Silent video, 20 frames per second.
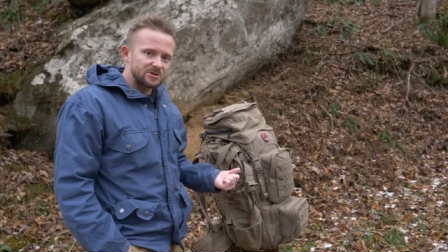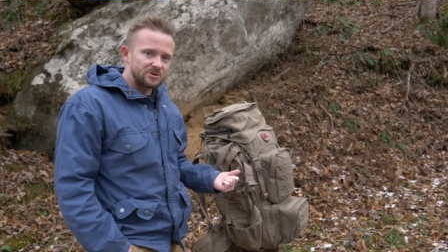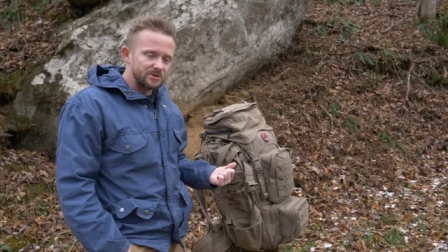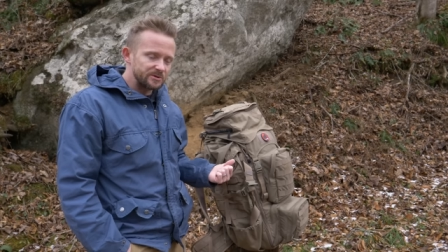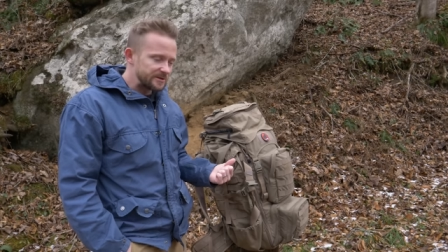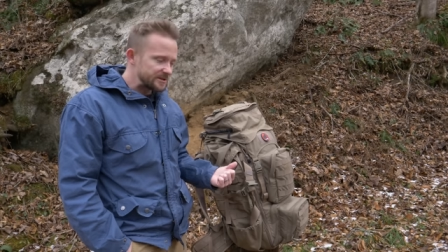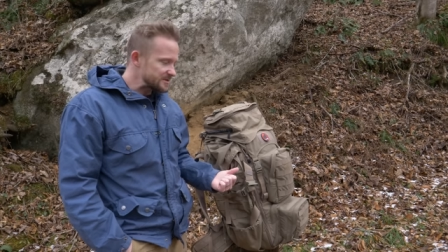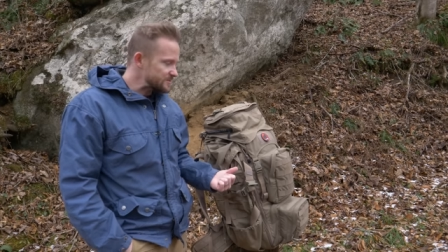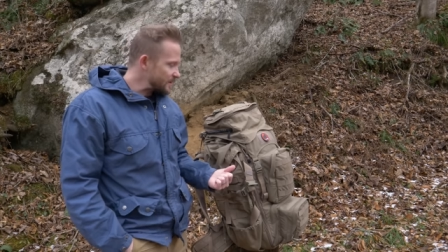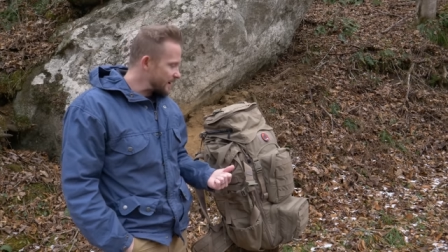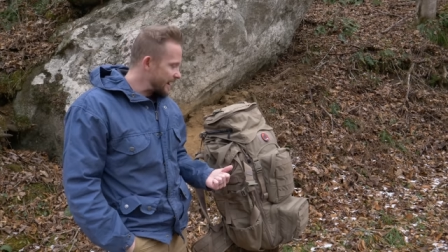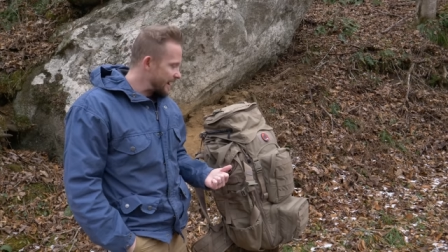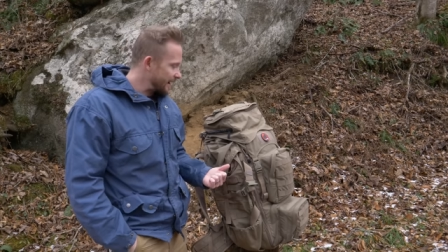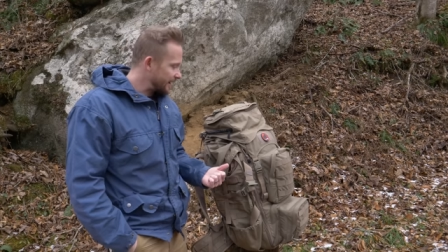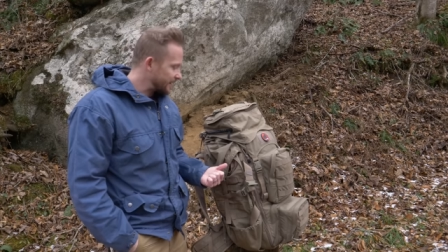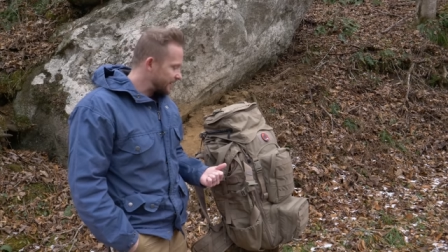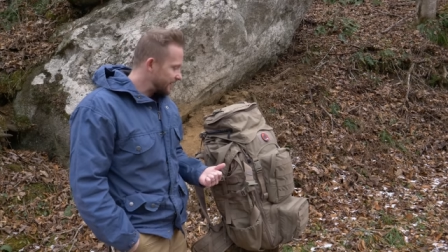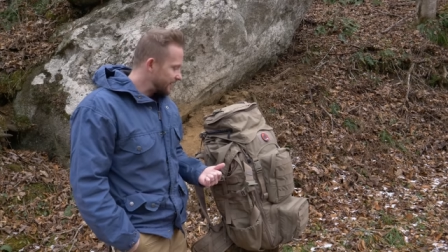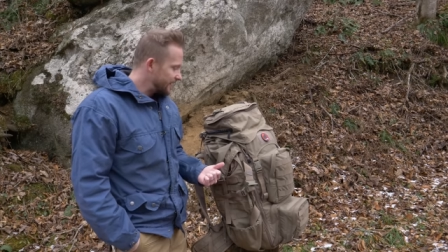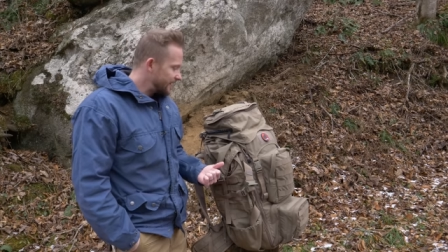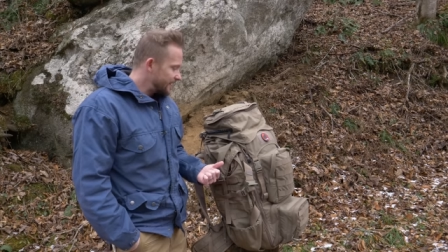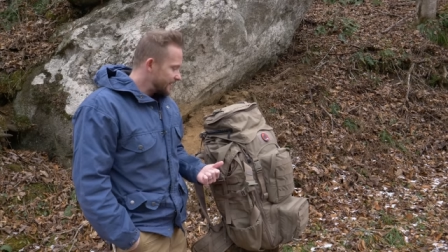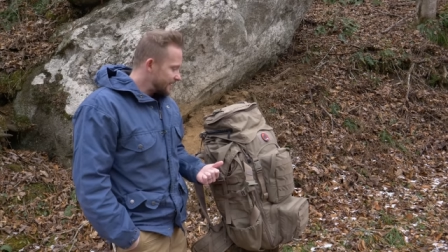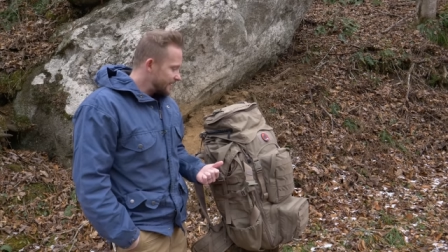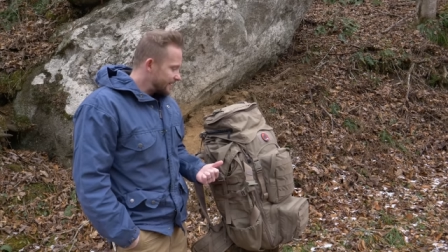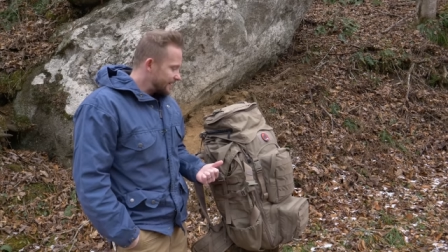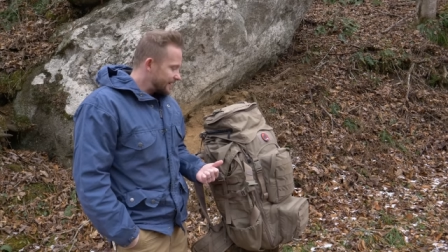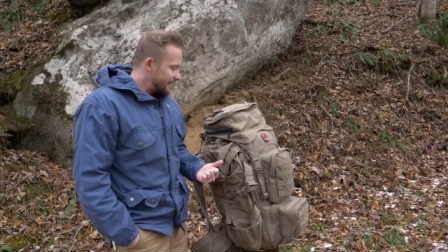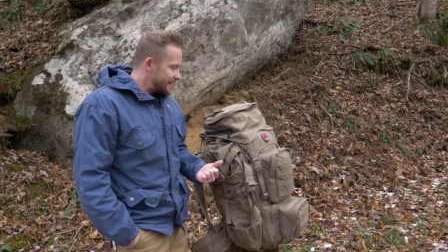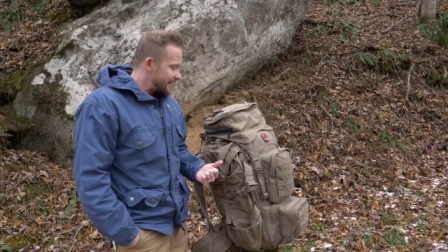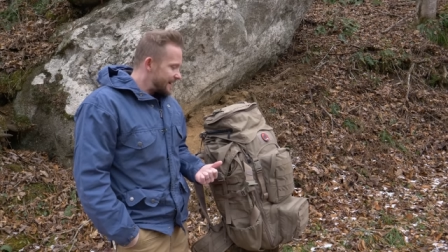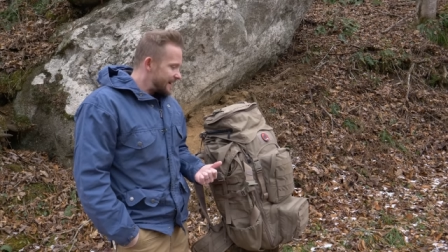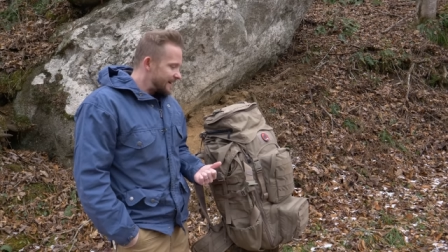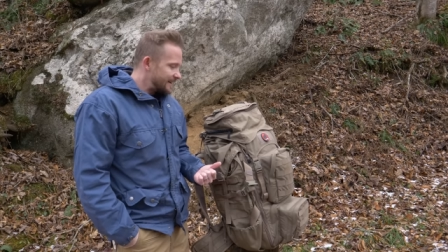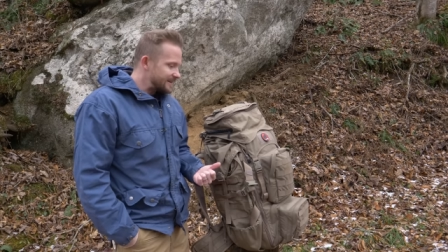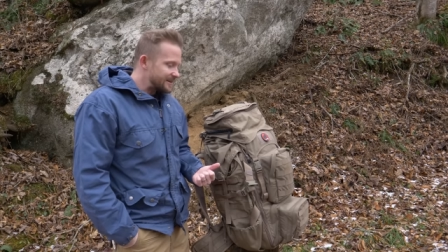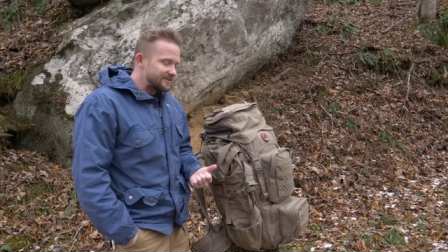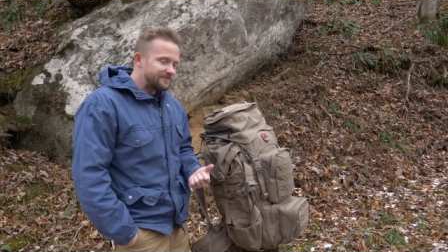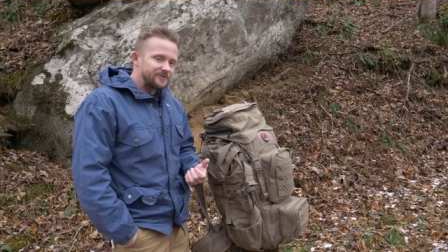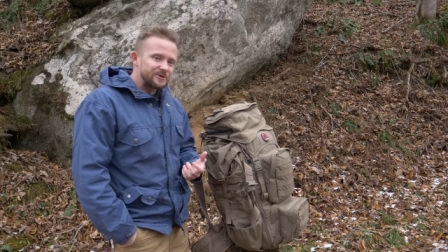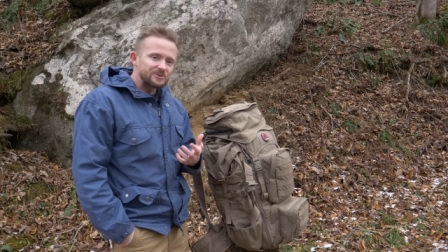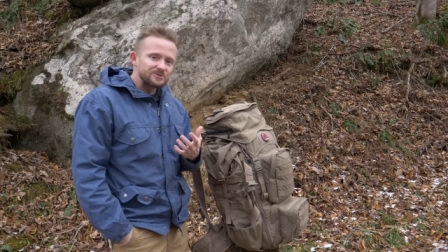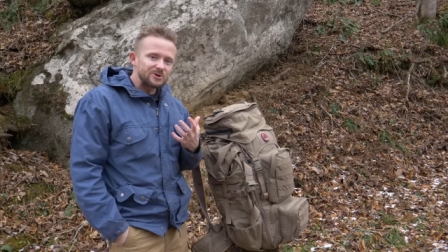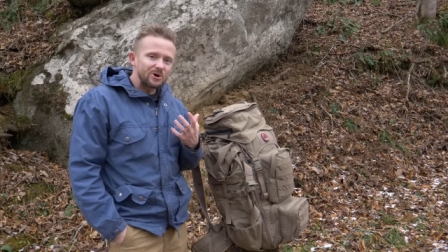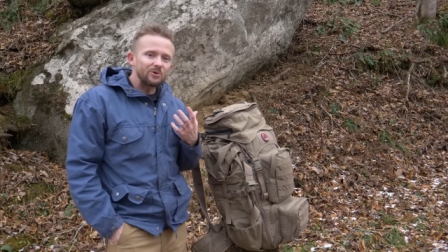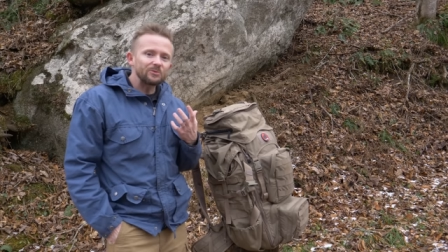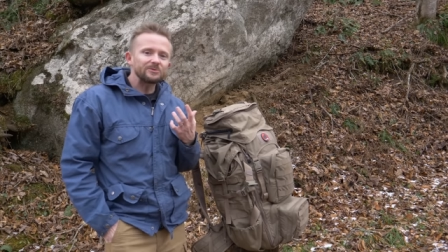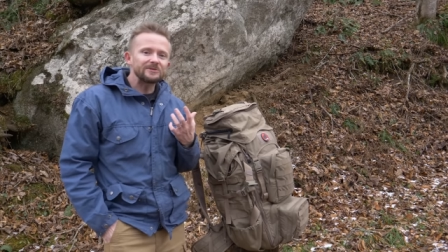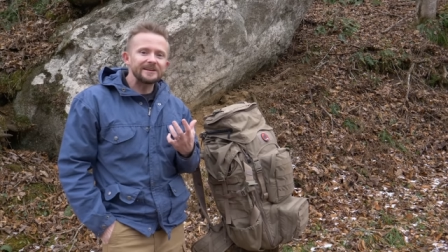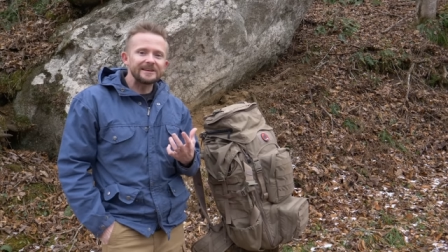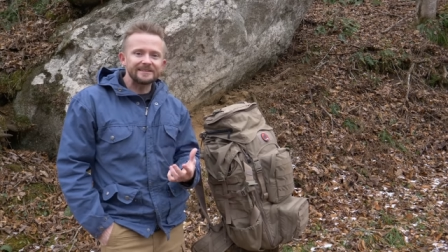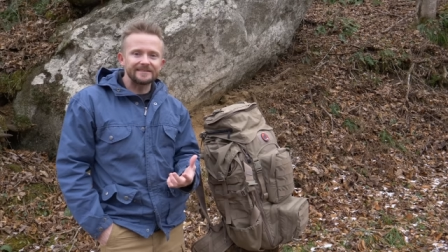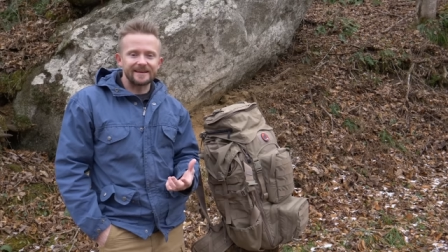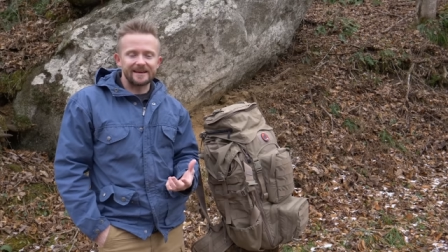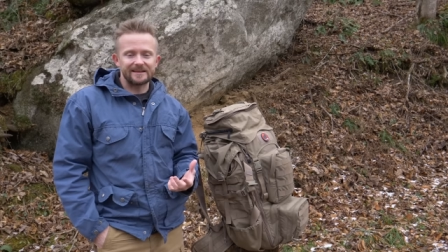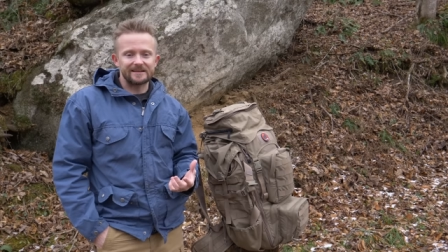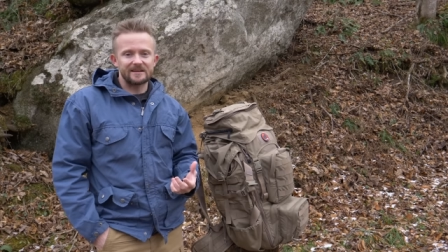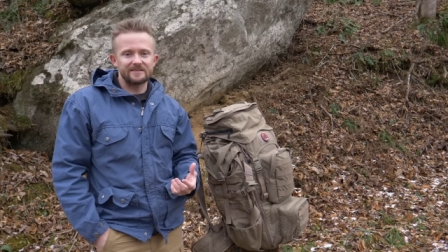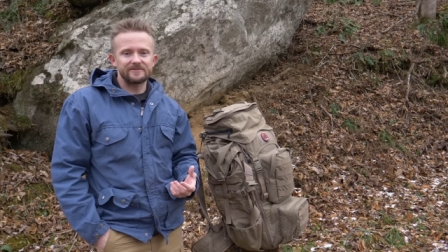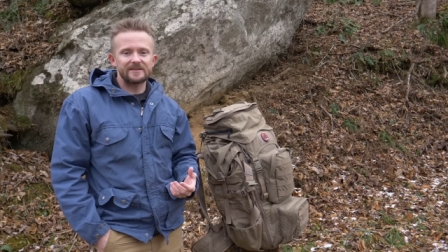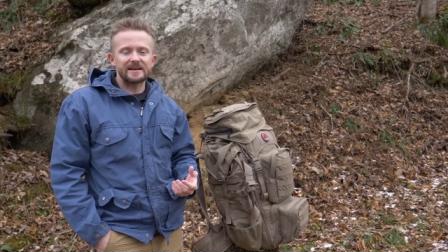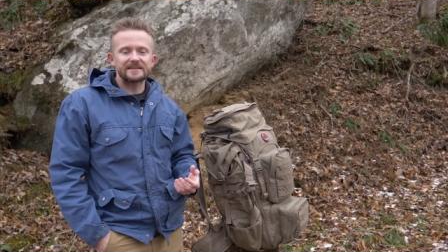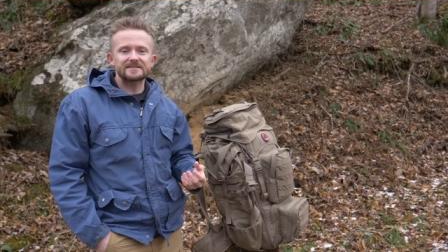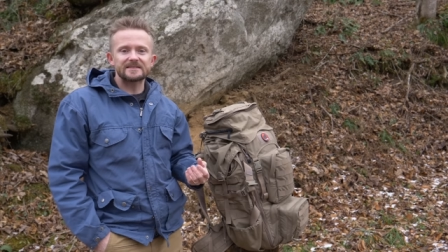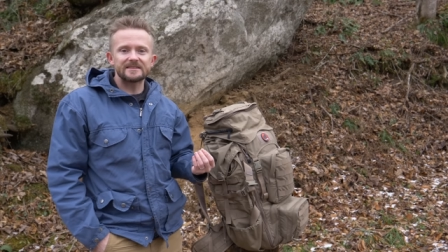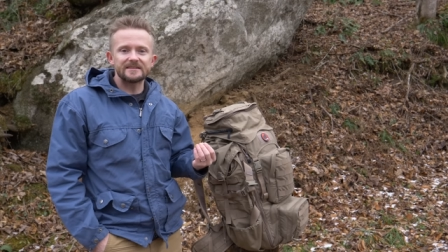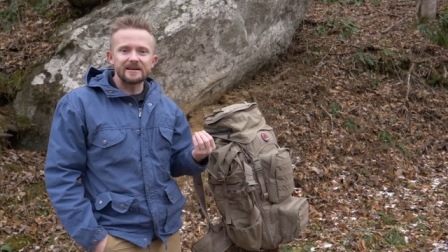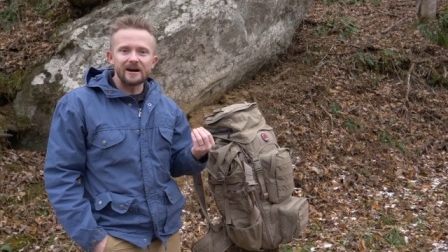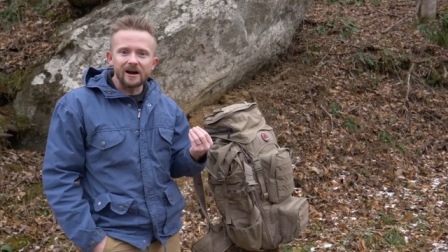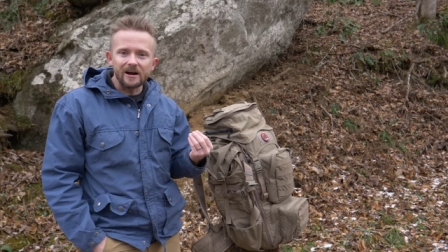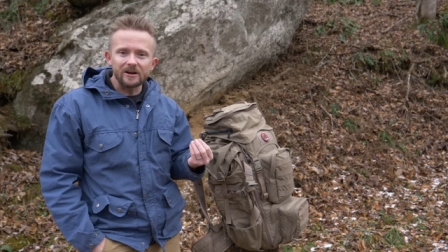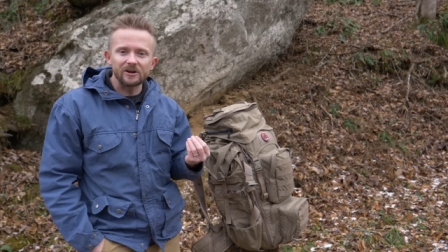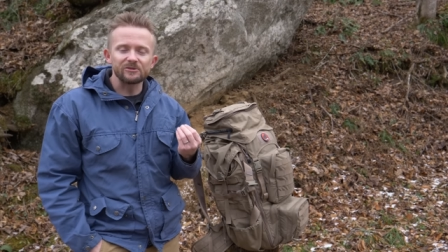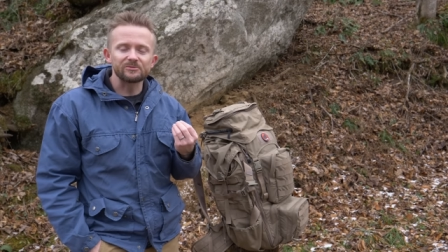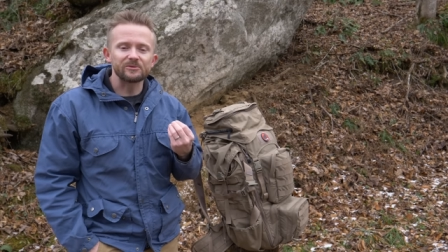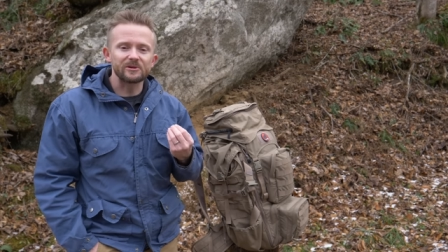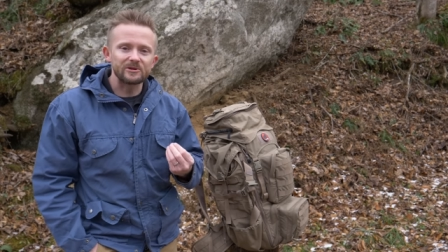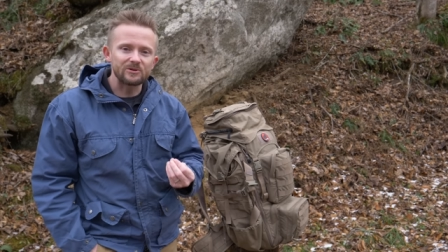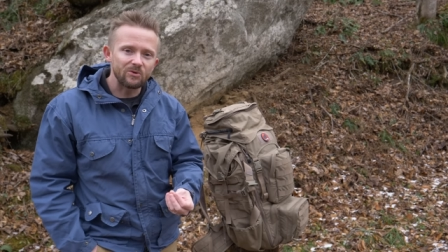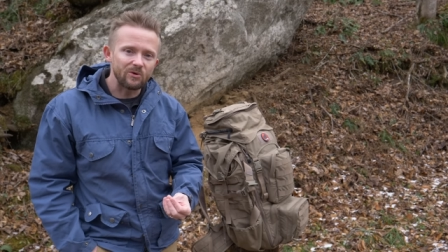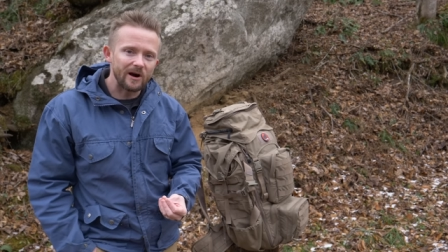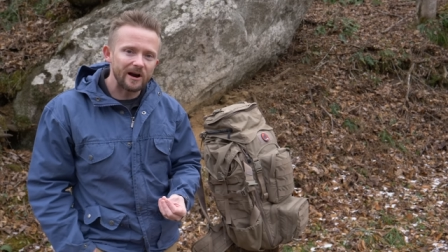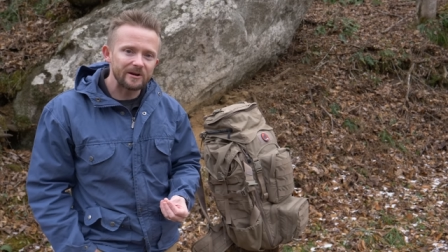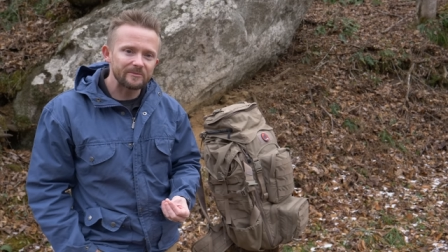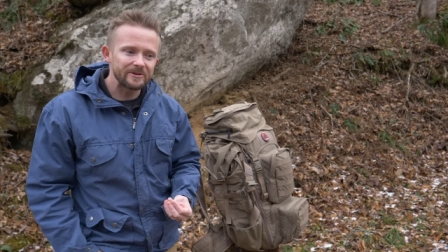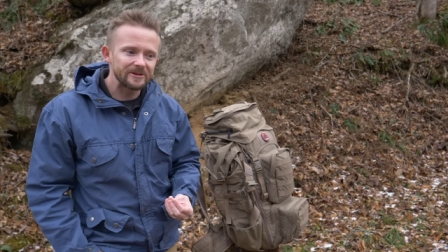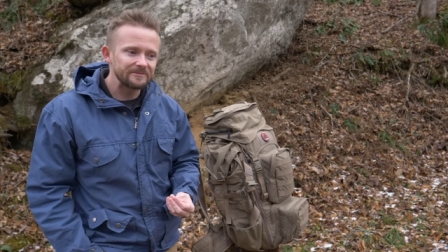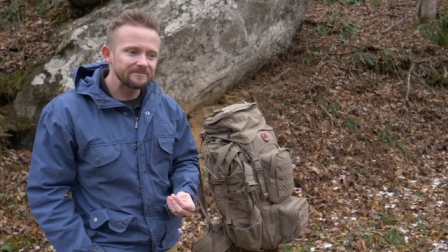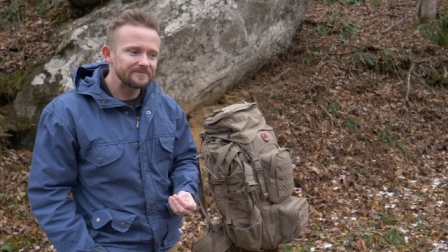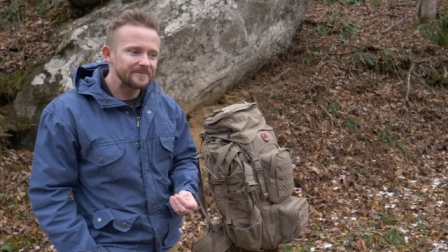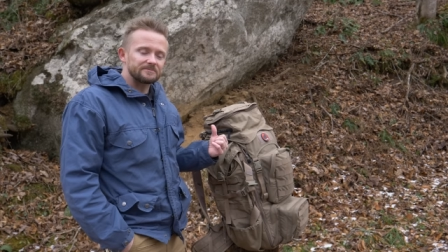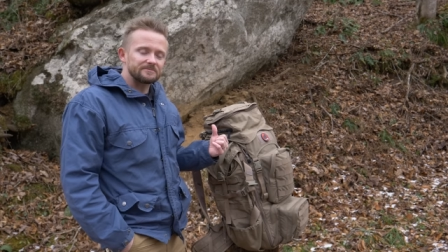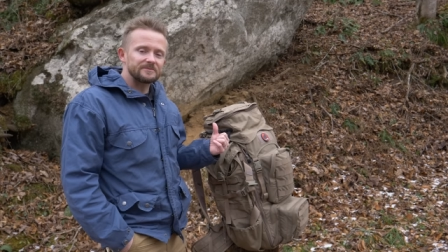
to this pack. And if you don't need that, if that's not a requirement,